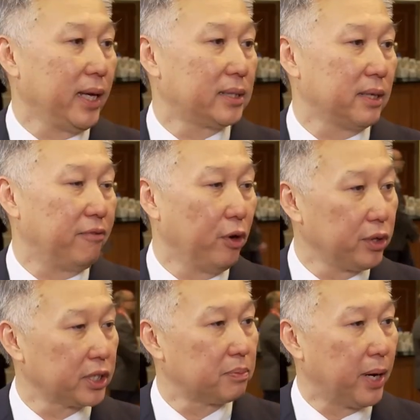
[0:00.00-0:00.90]
It's a
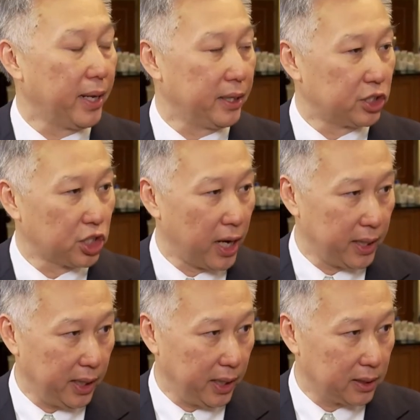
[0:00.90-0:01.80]
focus by the
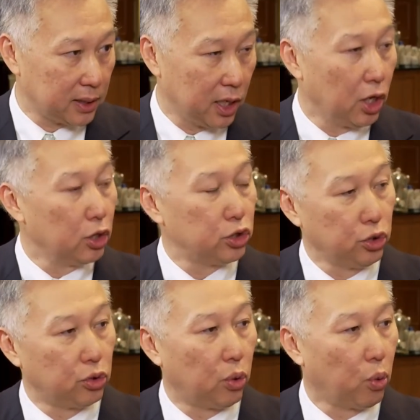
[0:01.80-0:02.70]
Chinese
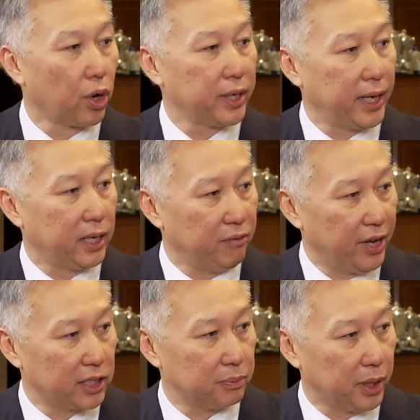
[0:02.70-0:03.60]
to coordinate
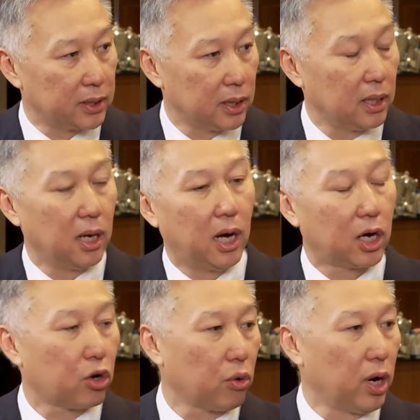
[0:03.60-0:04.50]
investment
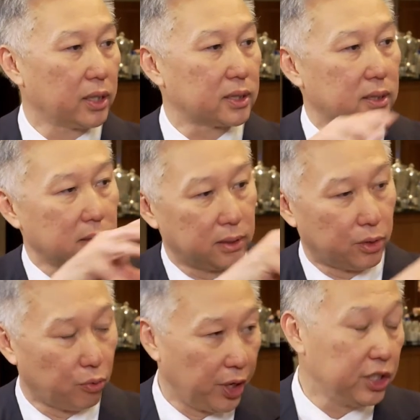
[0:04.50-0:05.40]
across
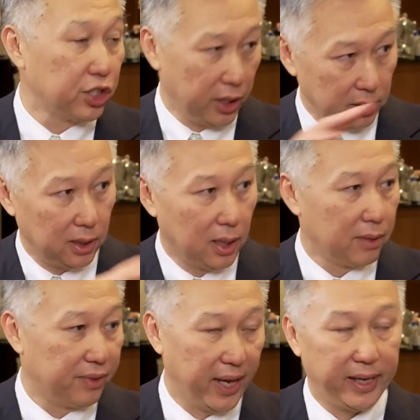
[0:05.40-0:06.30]
the region
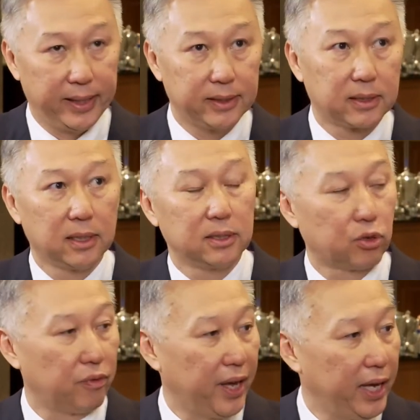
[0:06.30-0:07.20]
that is
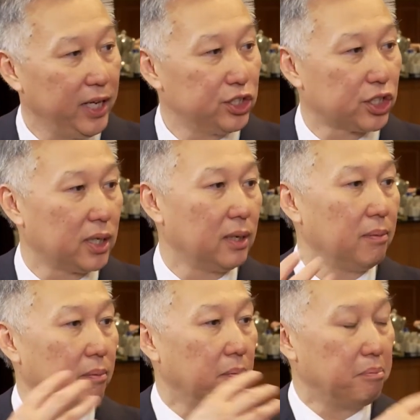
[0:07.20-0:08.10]
sort of Asia
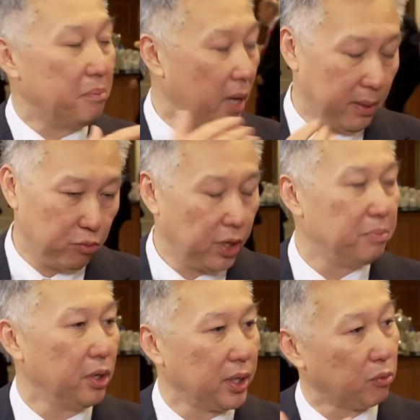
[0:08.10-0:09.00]
and
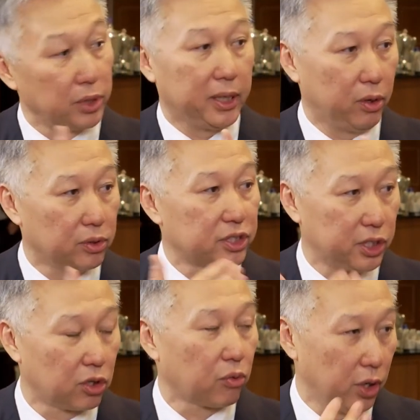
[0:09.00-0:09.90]
rebuilding really the old
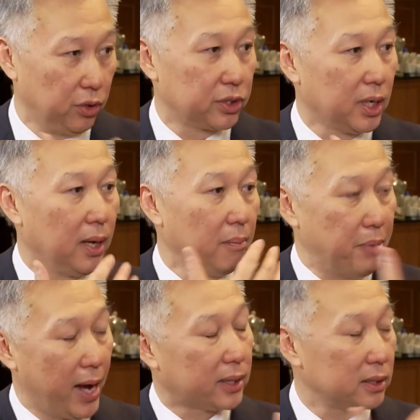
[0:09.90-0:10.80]
Silk Roads
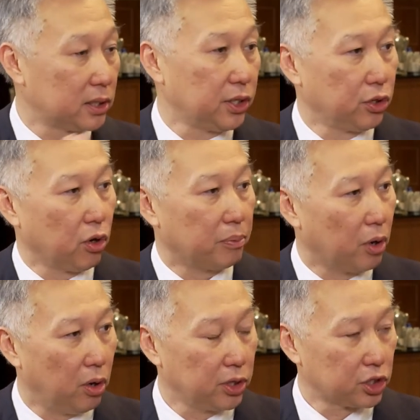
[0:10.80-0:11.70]
back to Europe,
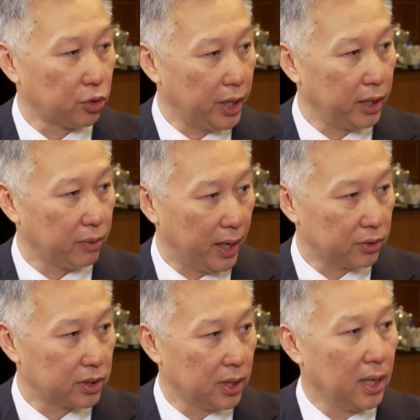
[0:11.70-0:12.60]
all the trading
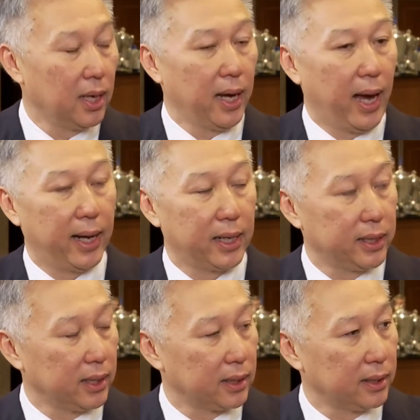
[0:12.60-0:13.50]
routes. And I
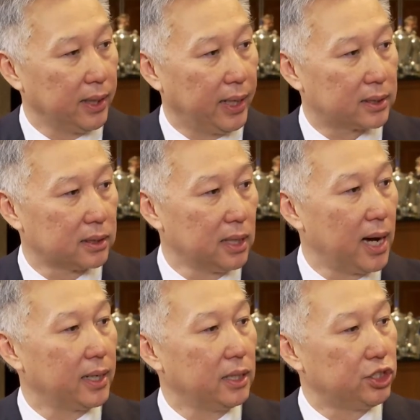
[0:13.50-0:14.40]
think it's
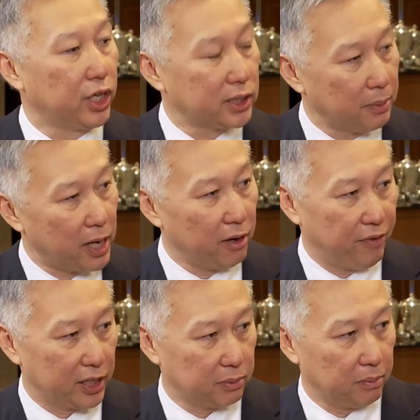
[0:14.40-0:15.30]
not just about
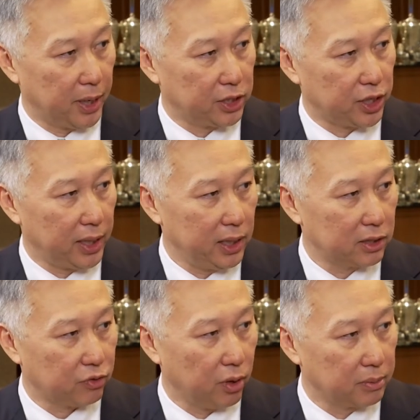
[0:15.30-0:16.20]
investment by
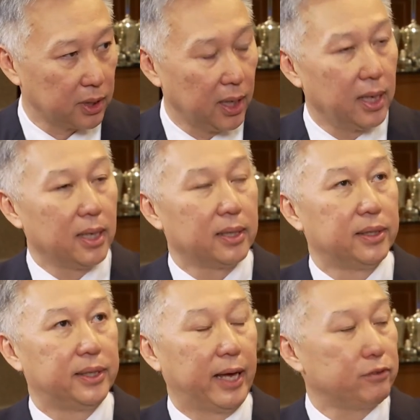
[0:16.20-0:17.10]
Chinese firms,
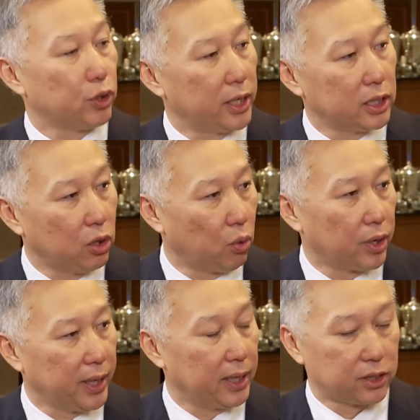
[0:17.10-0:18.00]
they've tried to
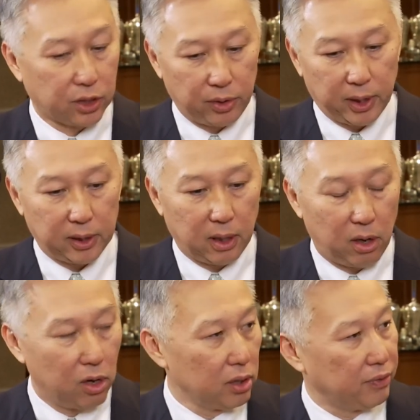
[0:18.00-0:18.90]
coordinate it so that
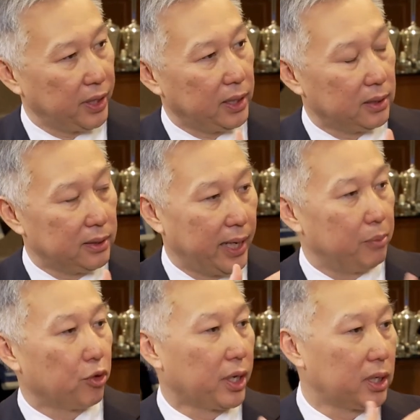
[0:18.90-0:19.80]
all of the
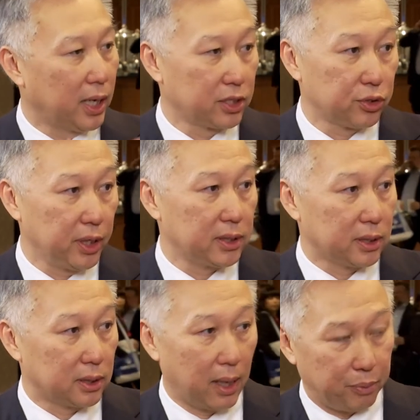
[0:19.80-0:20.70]
neighboring countries
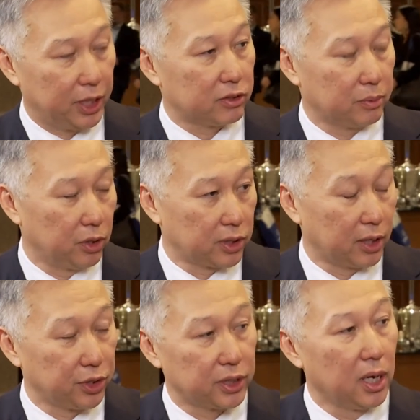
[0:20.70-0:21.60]
and companies from those
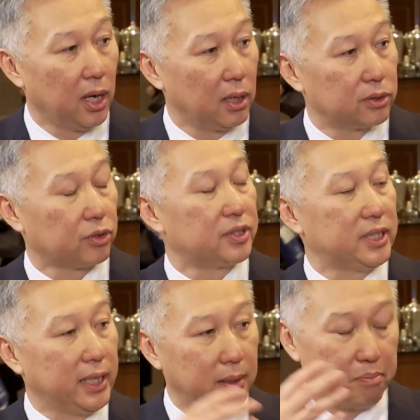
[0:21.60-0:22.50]
countries sort of
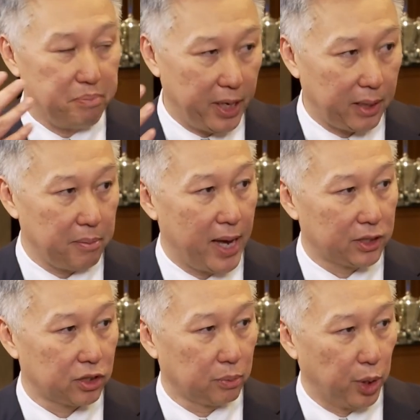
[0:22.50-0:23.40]
see the big
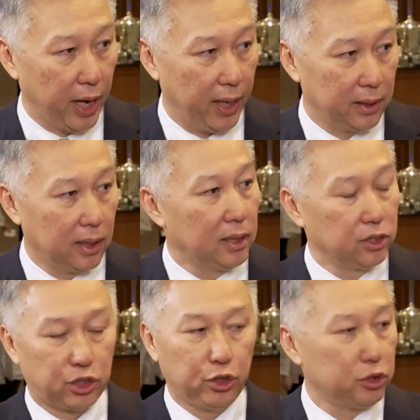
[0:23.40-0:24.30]
master plan,
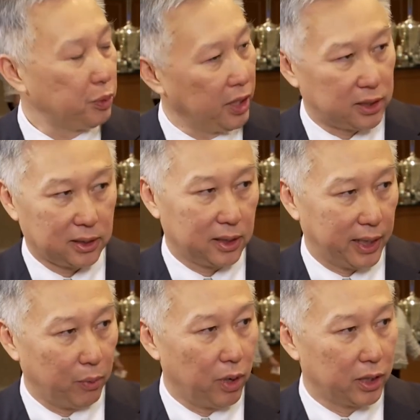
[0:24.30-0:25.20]
choose pieces that
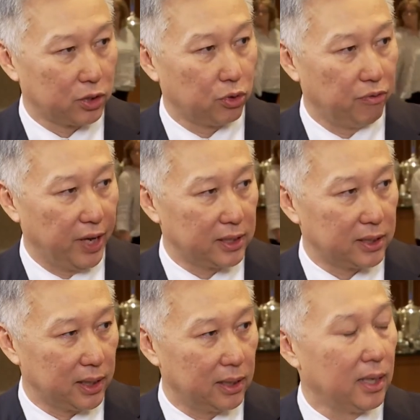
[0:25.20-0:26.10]
they want to
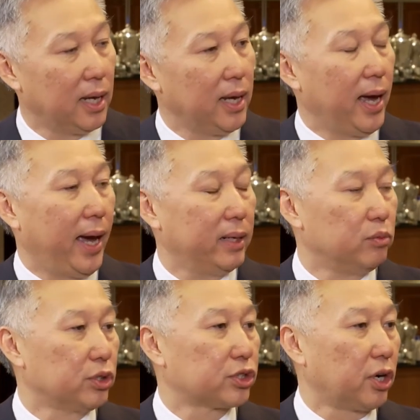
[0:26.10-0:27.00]
invest in,
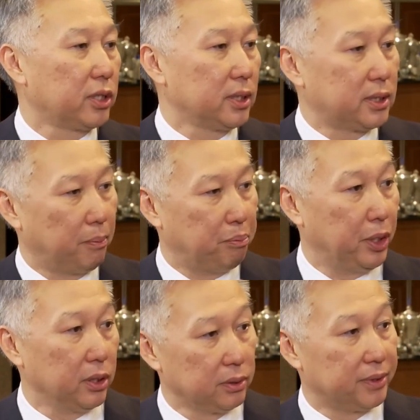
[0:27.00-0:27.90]
and will start to
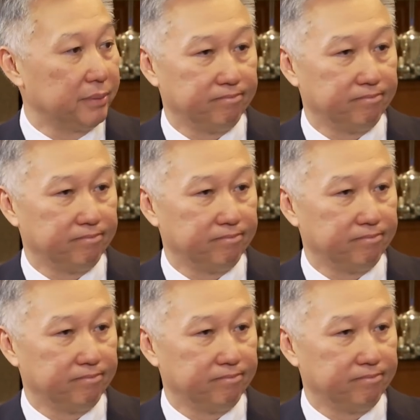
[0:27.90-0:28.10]
build